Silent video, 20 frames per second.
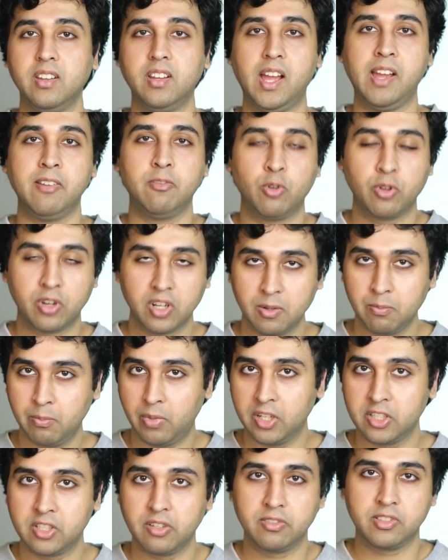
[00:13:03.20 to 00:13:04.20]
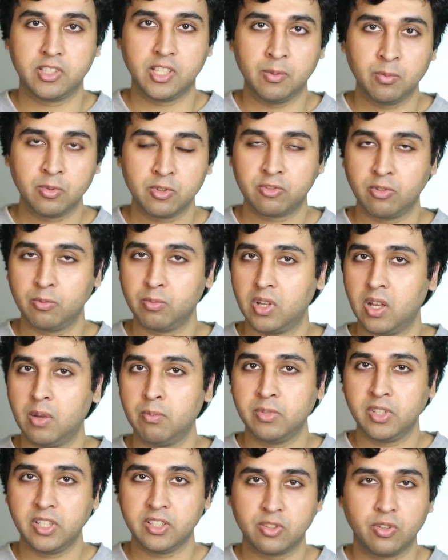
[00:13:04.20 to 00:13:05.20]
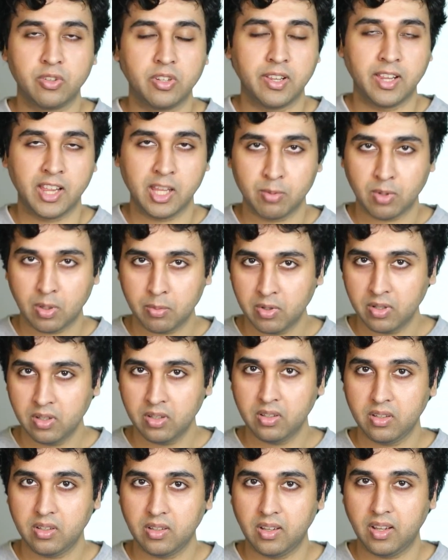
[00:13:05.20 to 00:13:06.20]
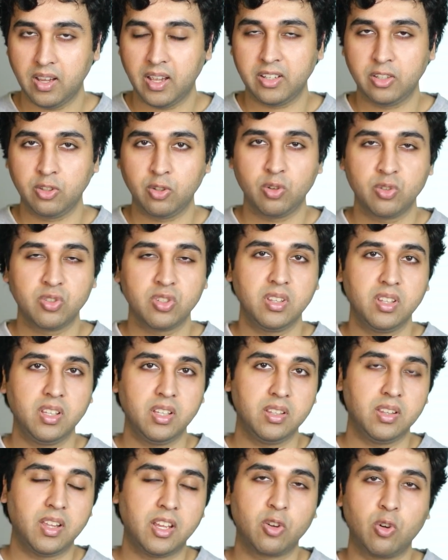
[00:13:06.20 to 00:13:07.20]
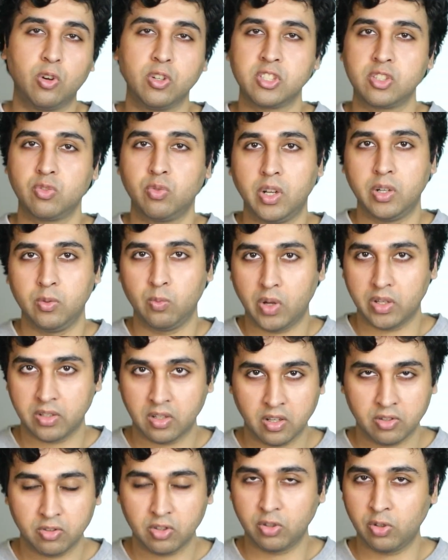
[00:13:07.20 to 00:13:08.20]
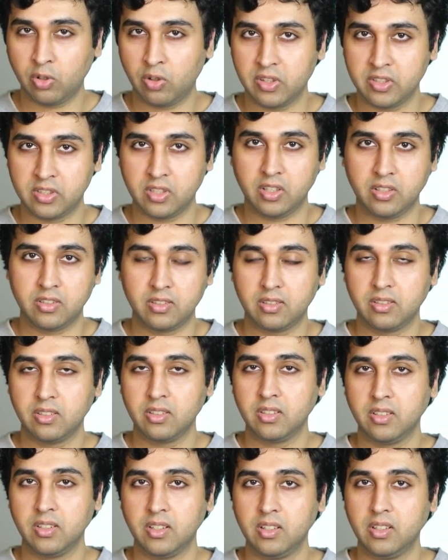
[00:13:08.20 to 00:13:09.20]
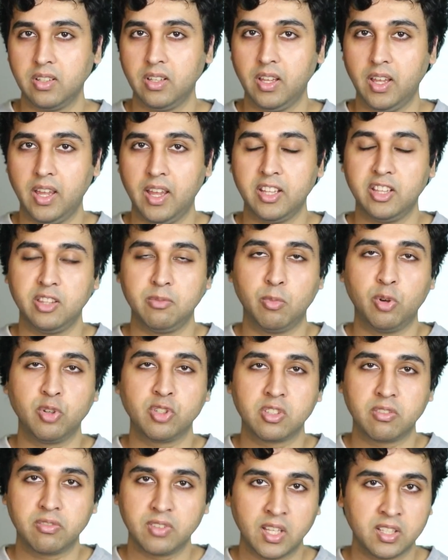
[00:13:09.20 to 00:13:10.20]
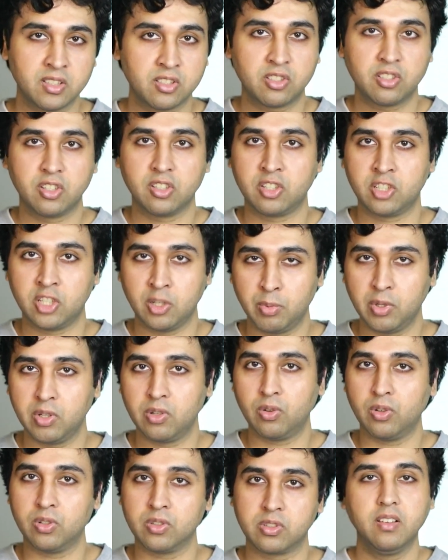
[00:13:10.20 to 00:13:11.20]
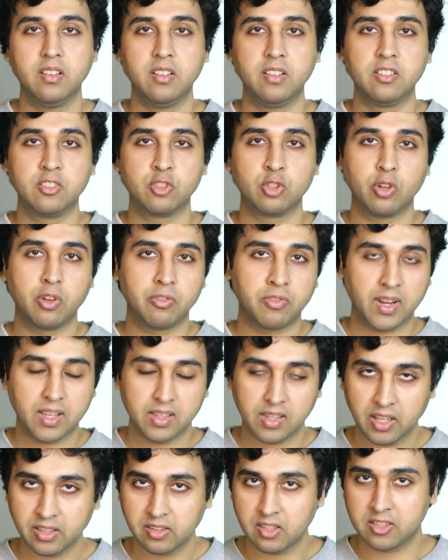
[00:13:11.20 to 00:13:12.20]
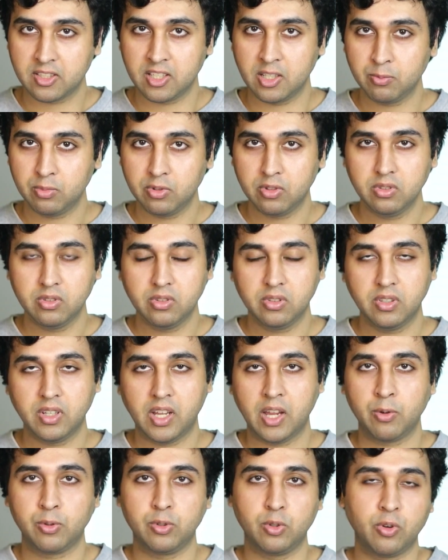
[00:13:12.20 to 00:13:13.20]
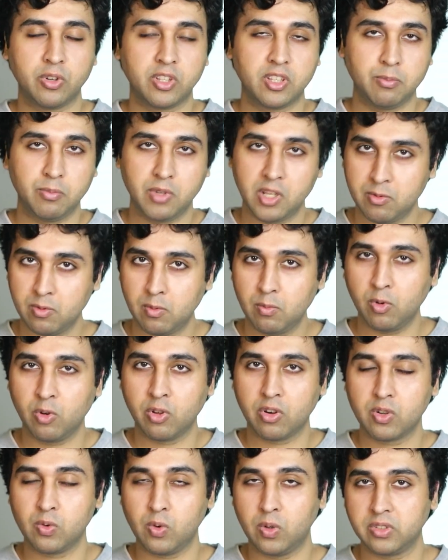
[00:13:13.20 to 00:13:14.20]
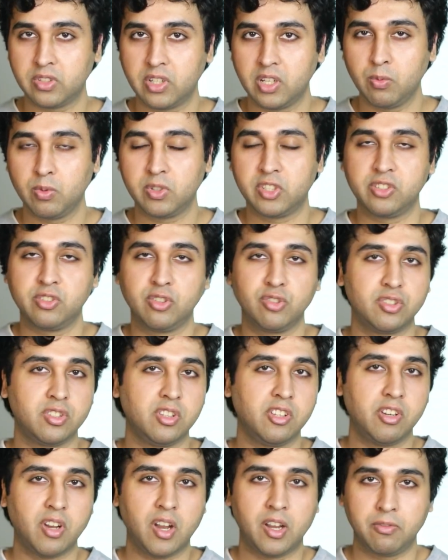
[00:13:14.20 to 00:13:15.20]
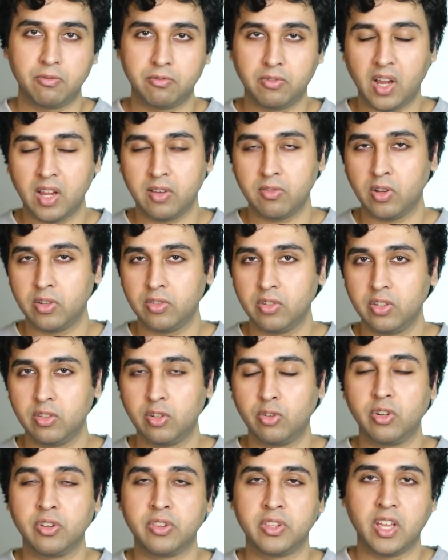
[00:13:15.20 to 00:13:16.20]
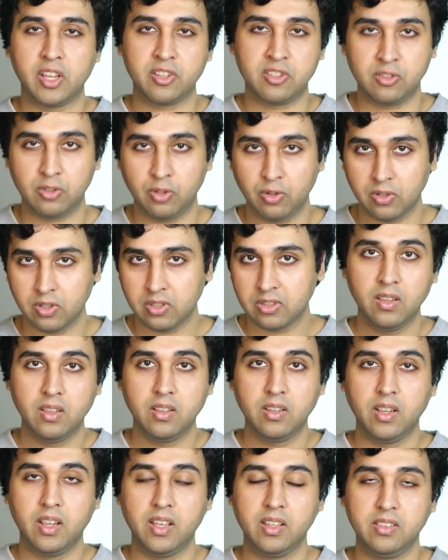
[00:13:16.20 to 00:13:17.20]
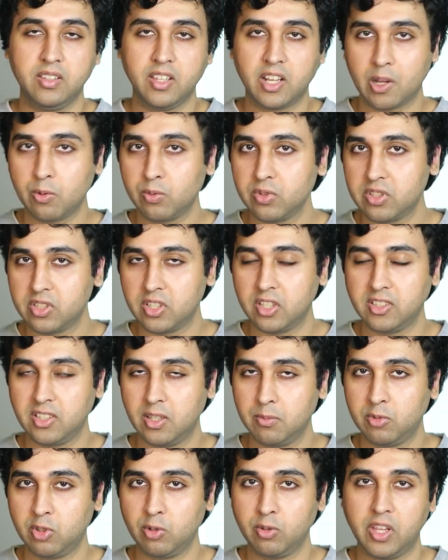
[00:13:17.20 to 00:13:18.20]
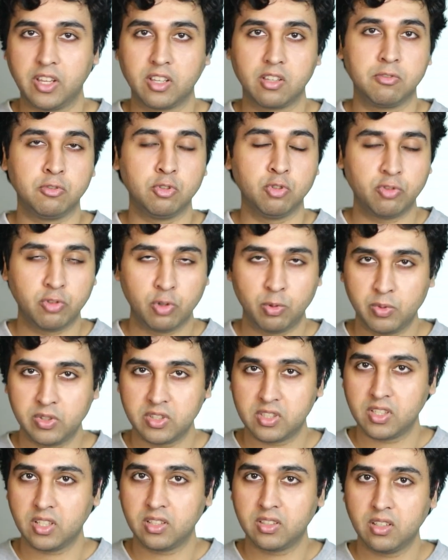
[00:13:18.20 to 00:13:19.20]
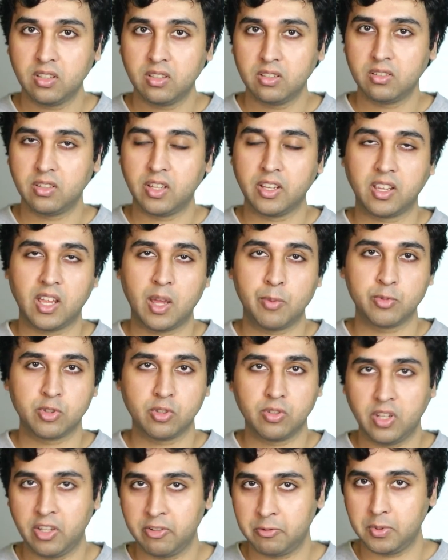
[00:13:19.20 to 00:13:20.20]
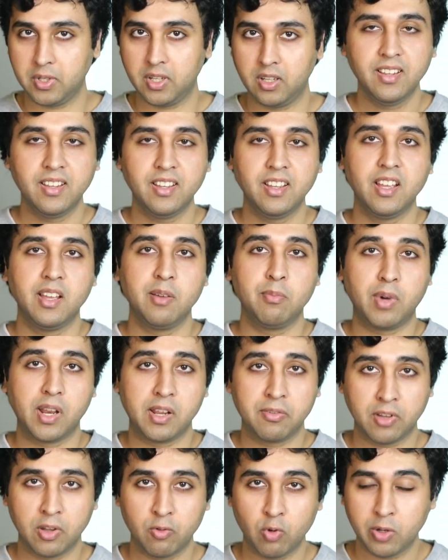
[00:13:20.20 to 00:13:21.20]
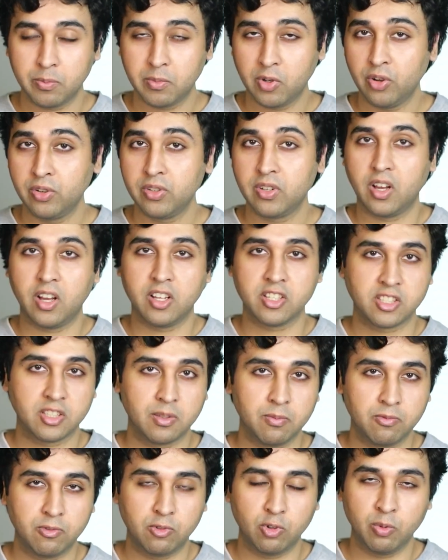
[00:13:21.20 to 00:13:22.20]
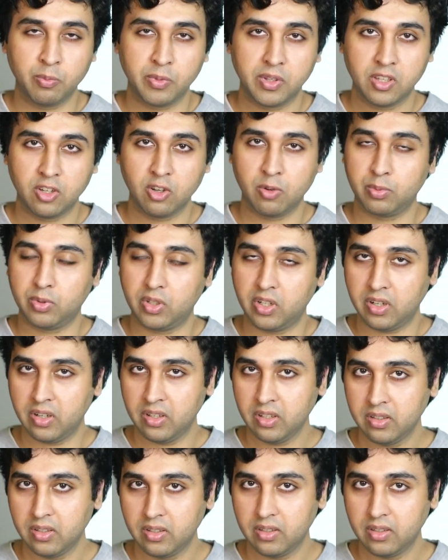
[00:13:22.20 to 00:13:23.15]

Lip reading: I've ordered a bunch of samples from companies on Alibaba, and usually they cost around $100 each. And most of that's just shipping cost. So if I like the sample, I would order the minimum order quantity, which is usually around 500 or 1,000 units. And then I would send them to like a fulfillment center like Amazon FBA. But if I want my own custom formula or product,